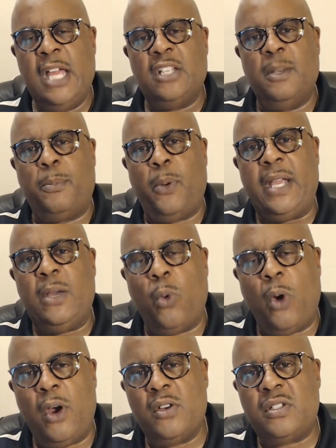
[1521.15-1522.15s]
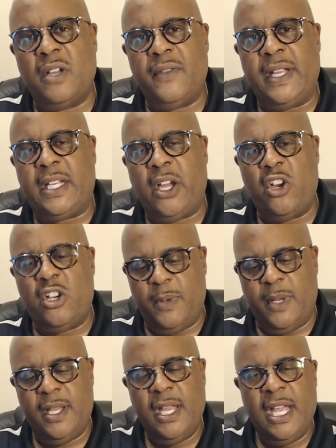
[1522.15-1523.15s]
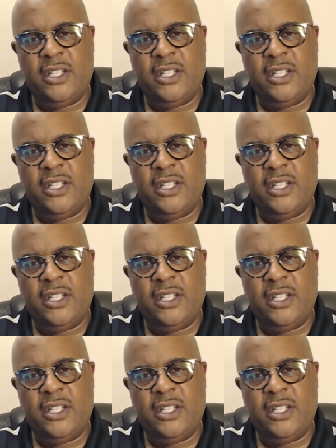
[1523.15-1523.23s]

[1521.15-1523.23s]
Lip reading: to bring words of encouragement,